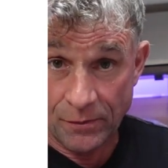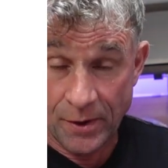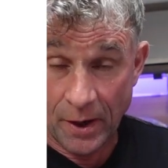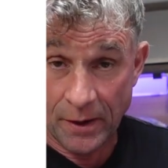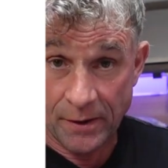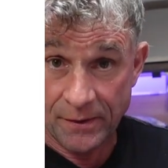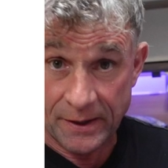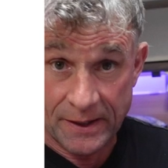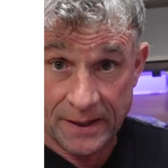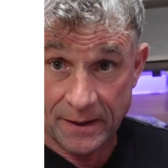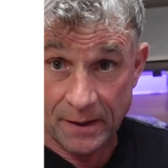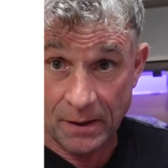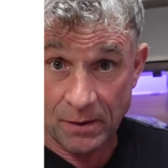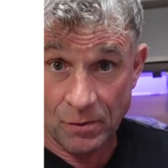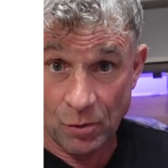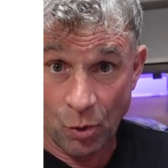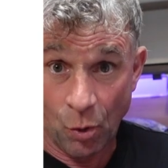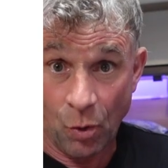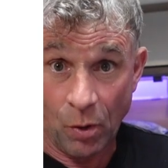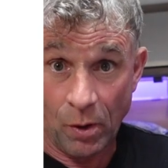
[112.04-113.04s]
of the
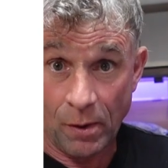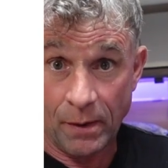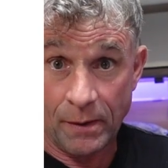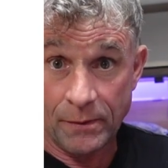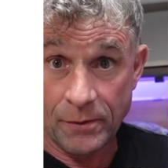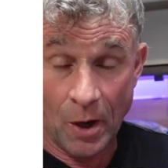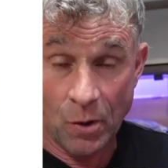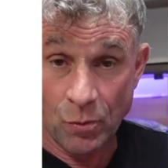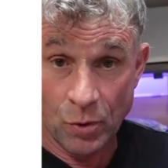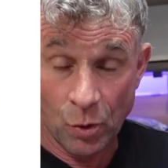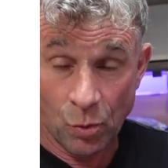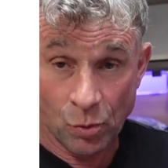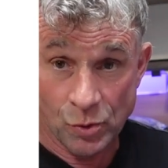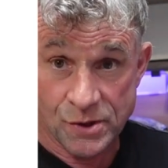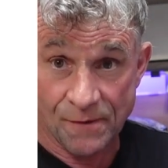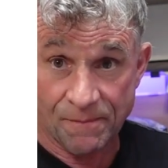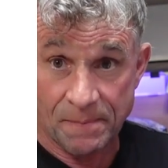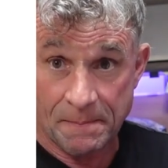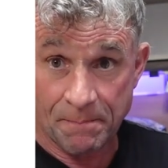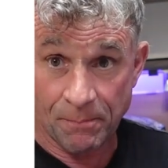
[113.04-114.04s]
laws
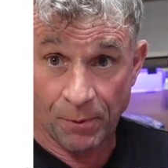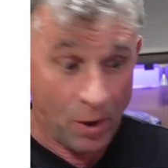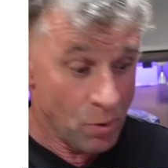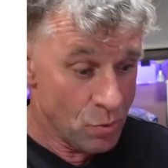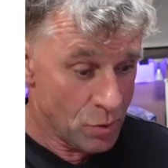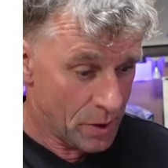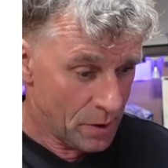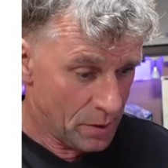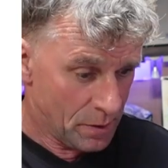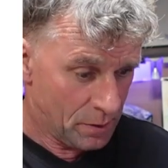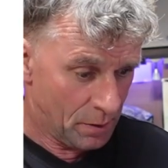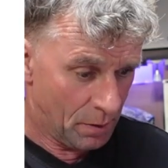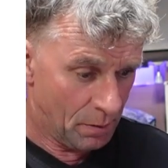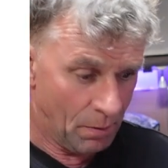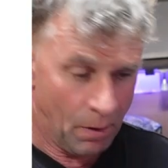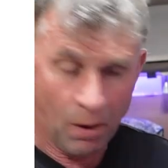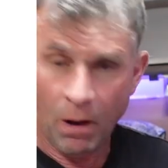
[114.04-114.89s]
have been broken.